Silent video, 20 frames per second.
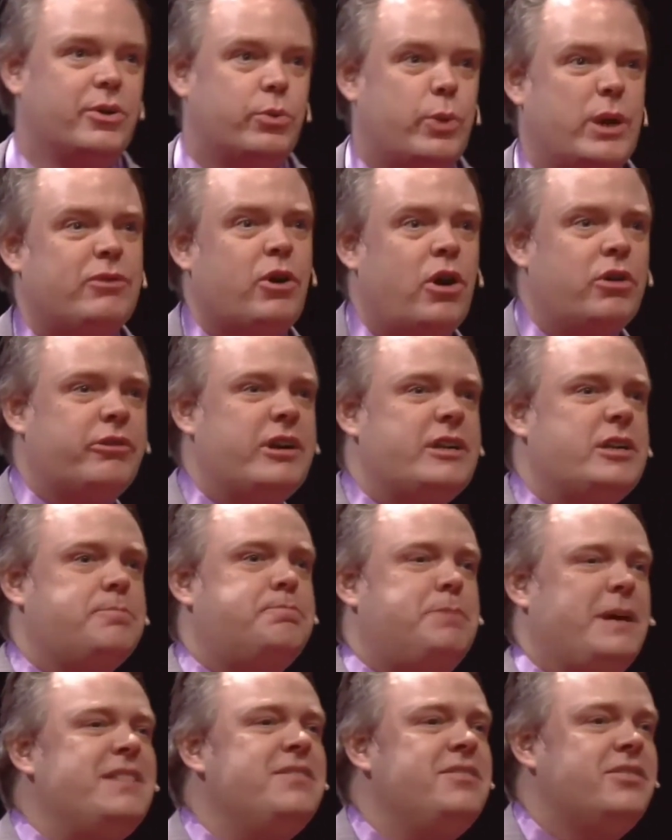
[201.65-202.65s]
We've already
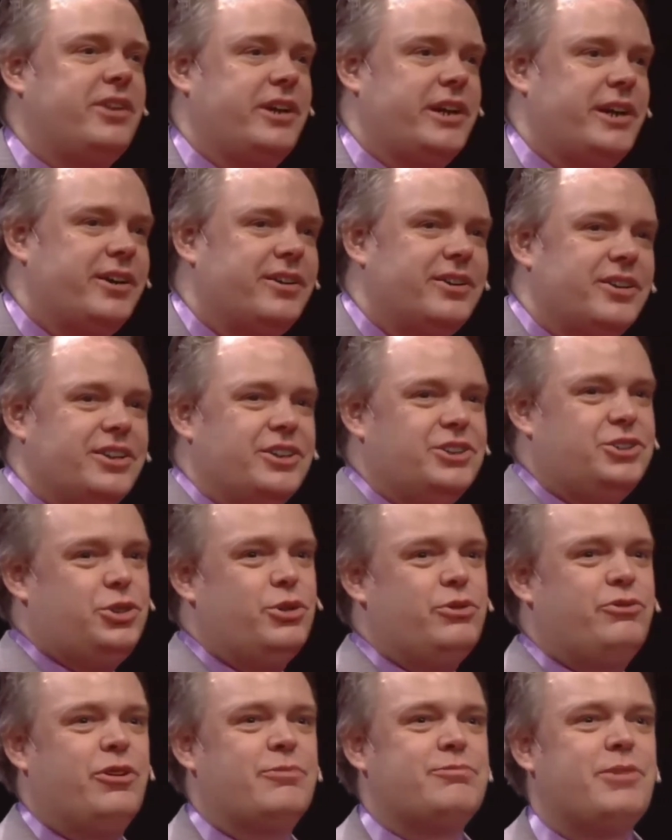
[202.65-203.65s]
been there.
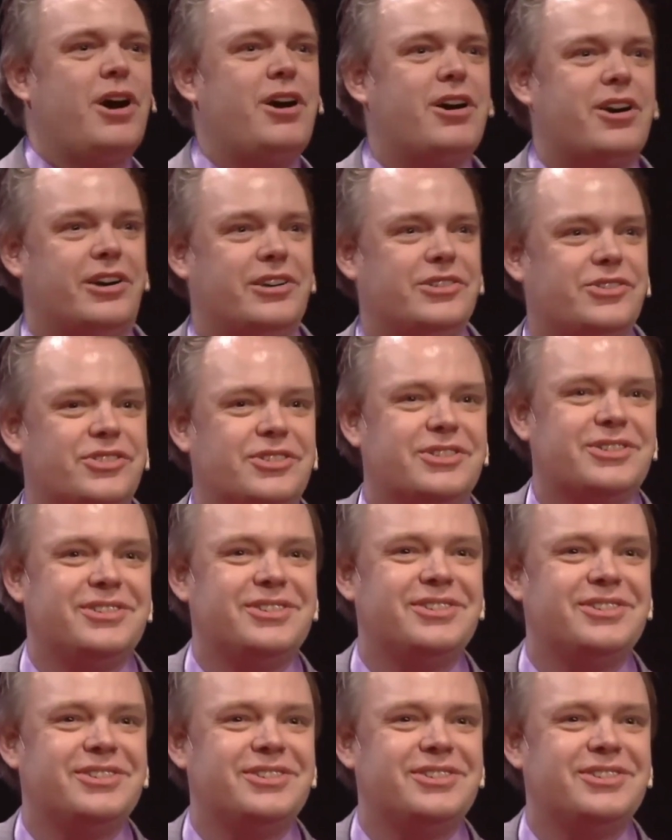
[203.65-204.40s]
Shoot for Mars.